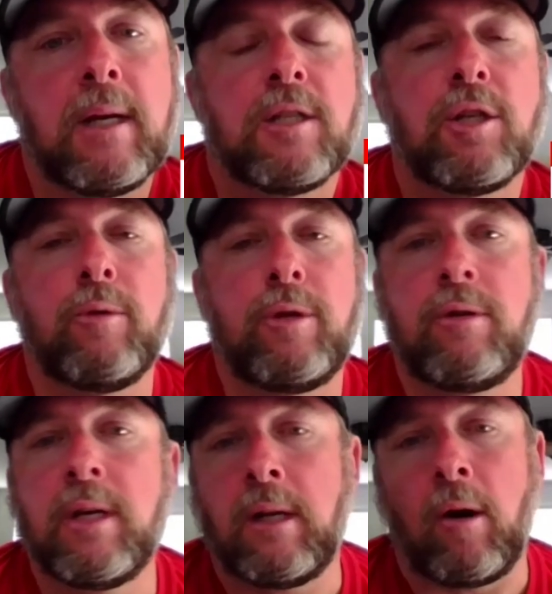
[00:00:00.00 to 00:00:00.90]
So you
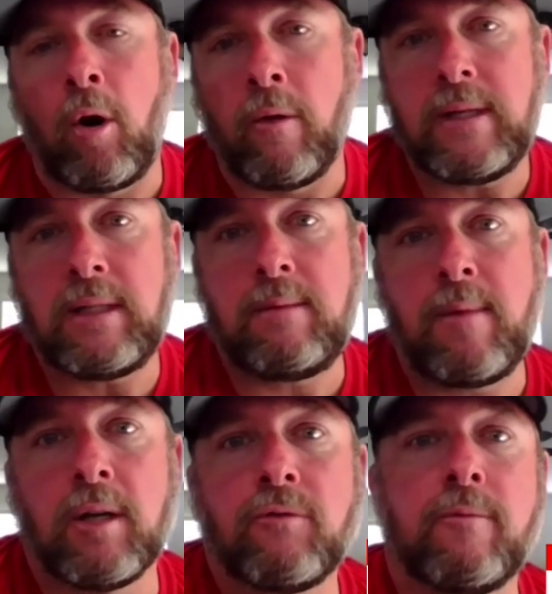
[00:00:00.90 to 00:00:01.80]
get all these
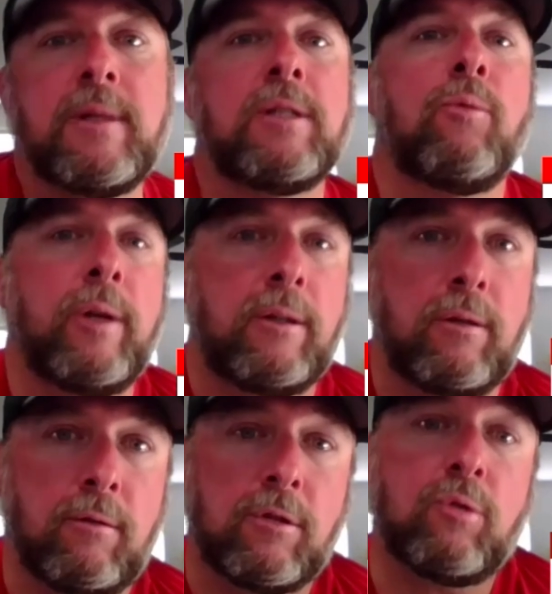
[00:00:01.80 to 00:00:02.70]
emails from these
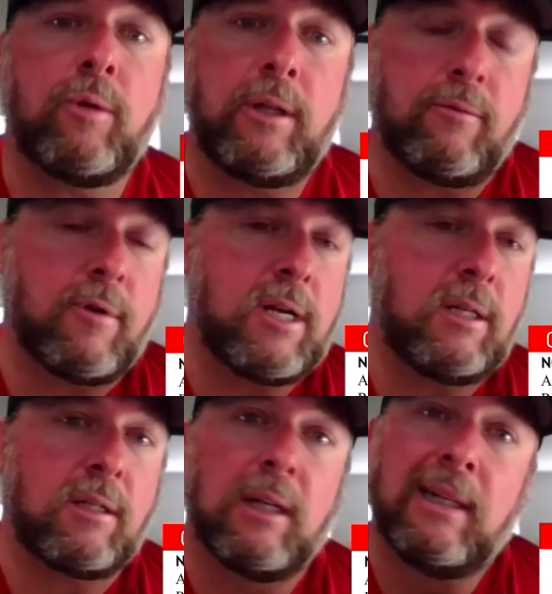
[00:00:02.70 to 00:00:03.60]
22s,
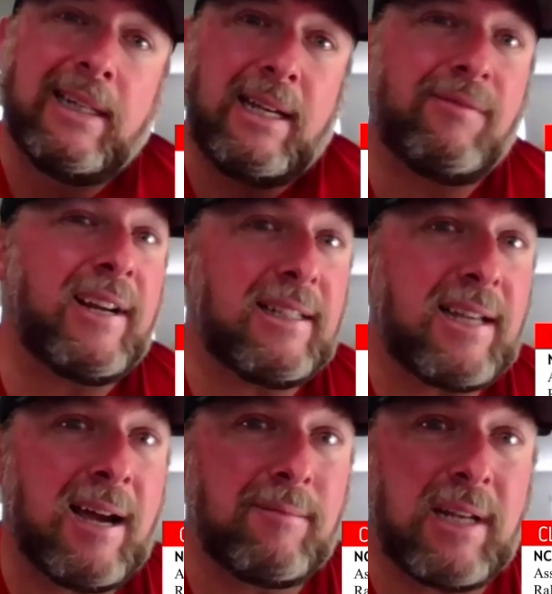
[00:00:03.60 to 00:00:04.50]
23s, even at
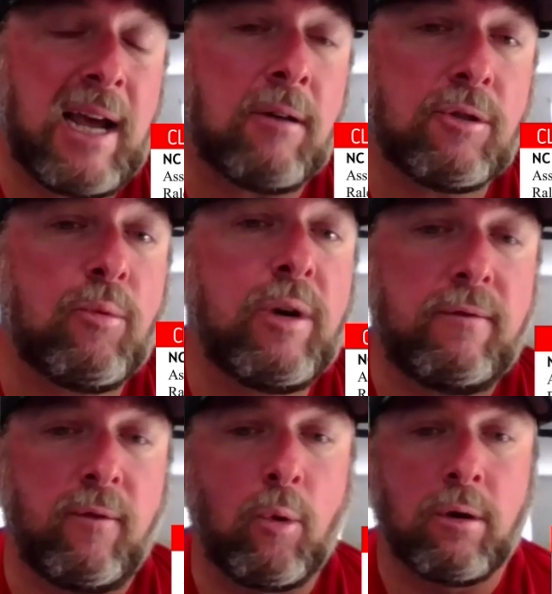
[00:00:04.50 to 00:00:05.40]
times now
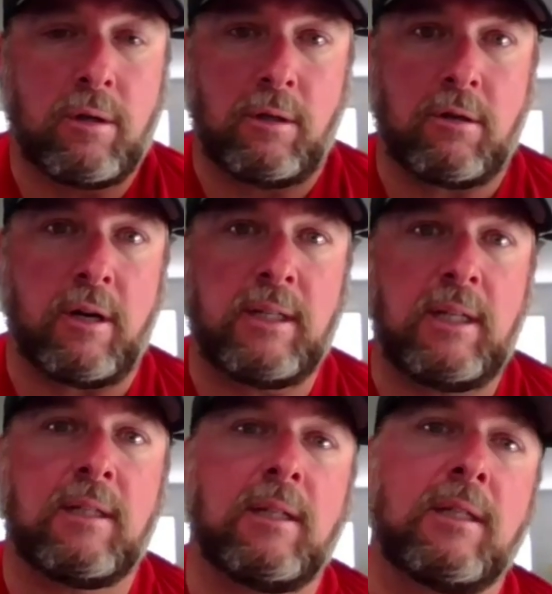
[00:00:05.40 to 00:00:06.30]
24s, as
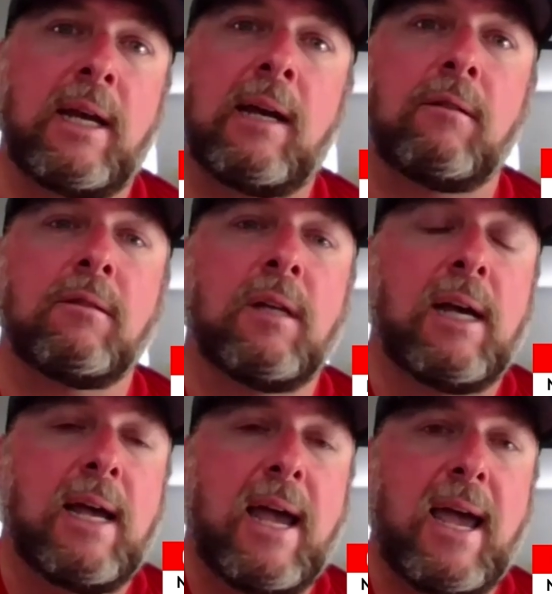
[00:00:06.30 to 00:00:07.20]
crazy as it sounds.
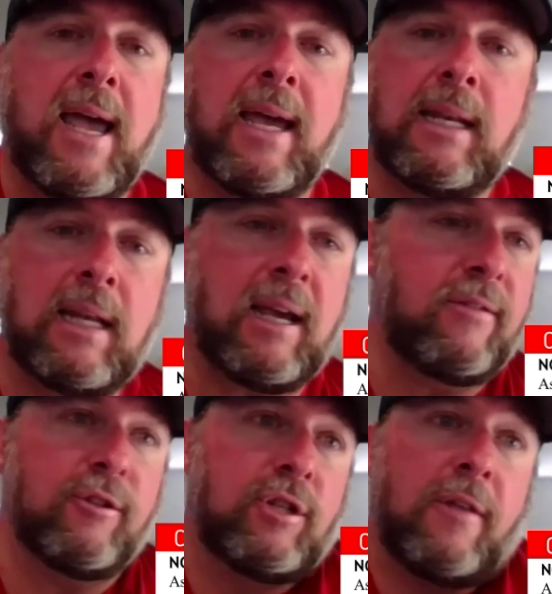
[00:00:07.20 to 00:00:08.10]
And
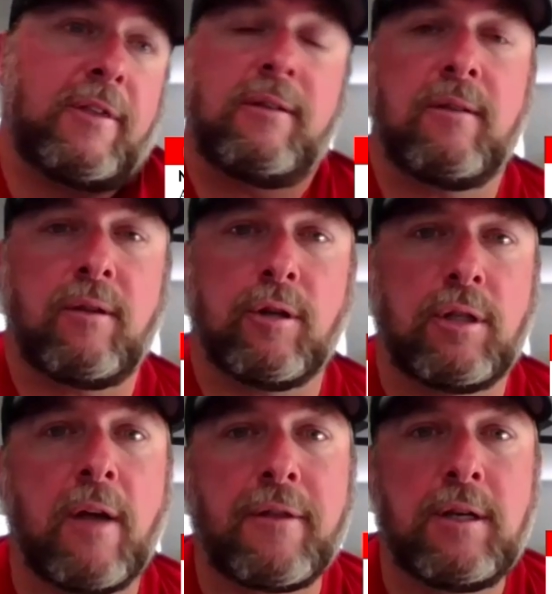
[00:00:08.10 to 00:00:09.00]
there's
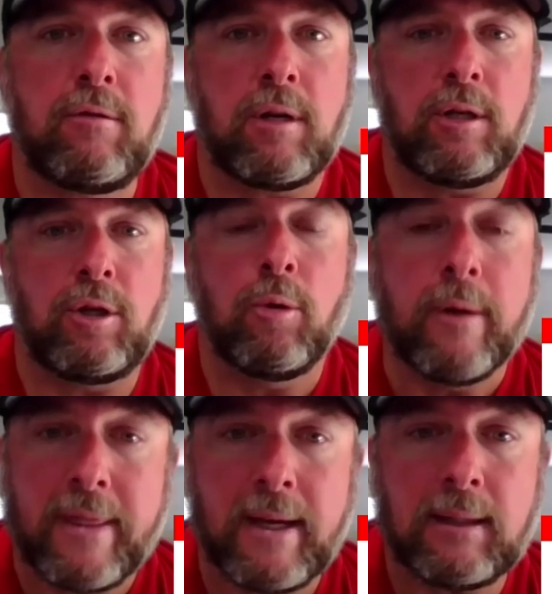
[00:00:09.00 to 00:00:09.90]
nothing you can do
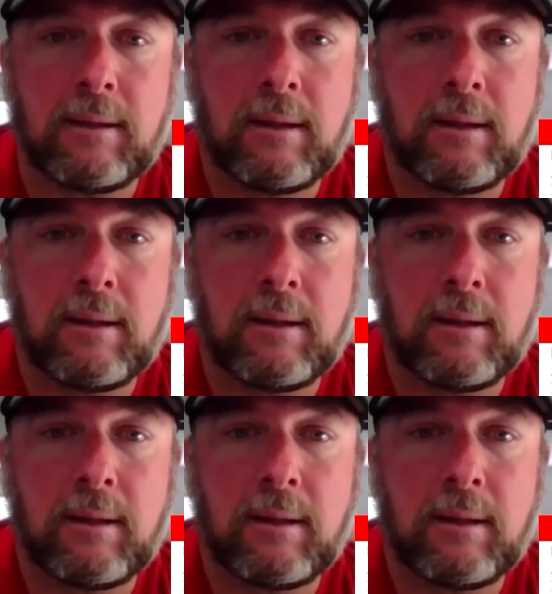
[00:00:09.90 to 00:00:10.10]
with it.